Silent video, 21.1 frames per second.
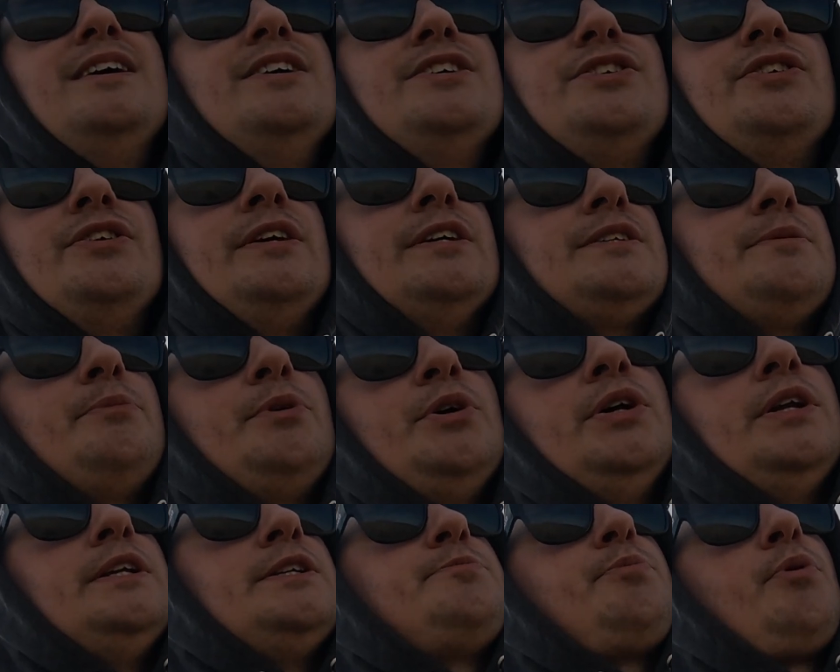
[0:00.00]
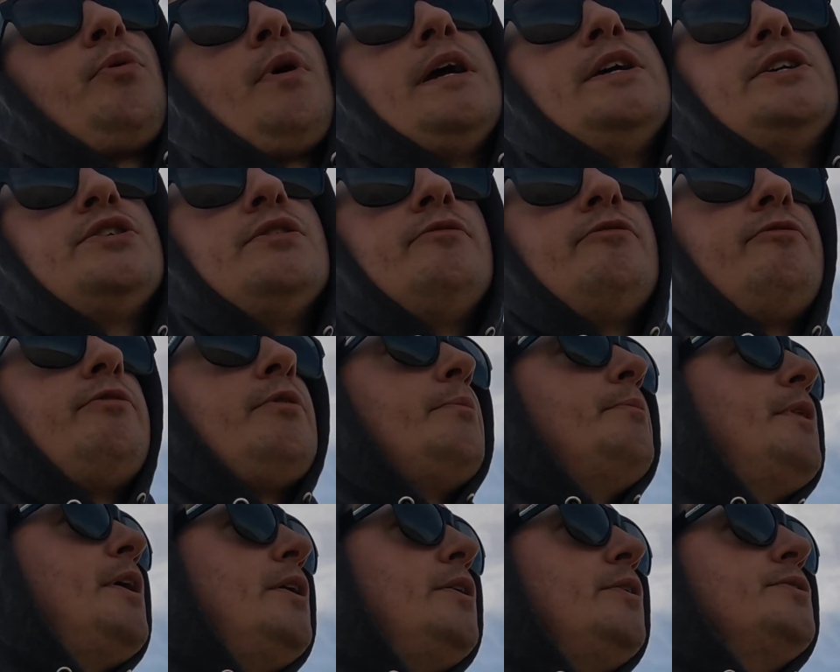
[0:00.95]
So you get some good inspiration from
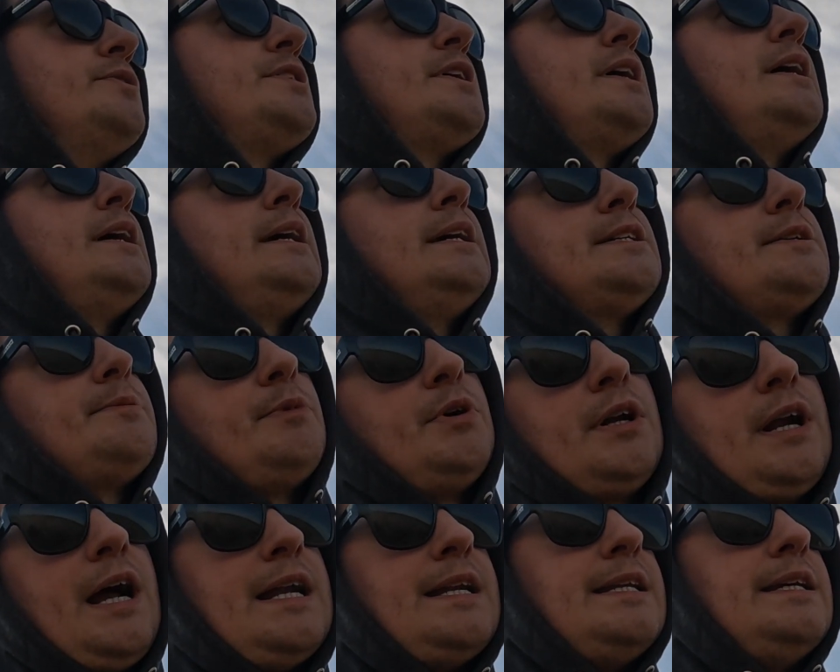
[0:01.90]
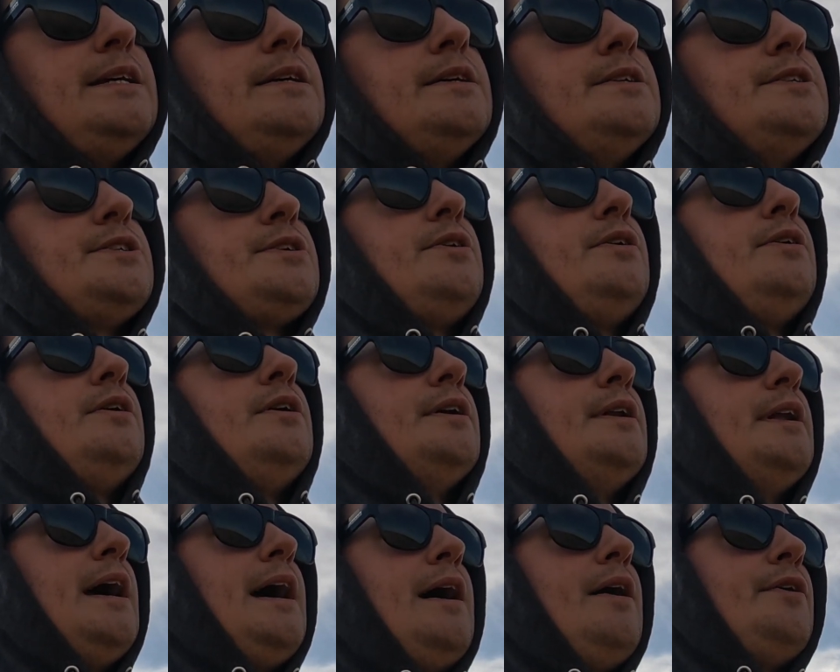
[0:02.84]
those and get some good ideas
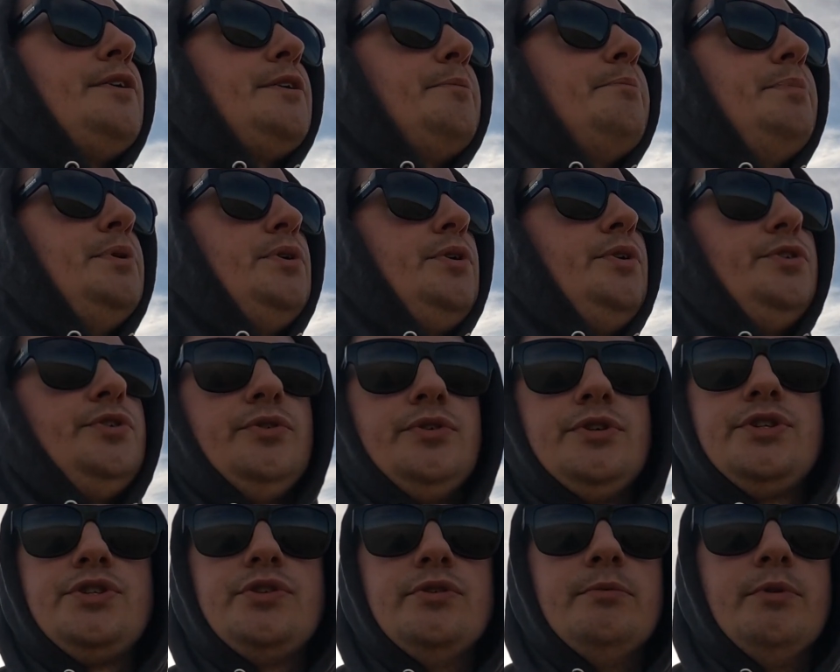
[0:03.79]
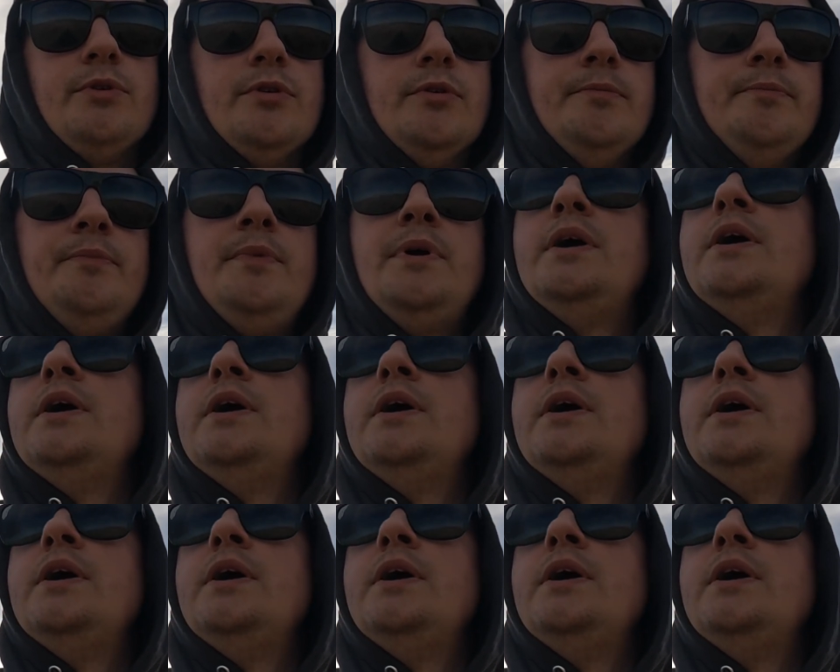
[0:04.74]
on how to build your Subaru.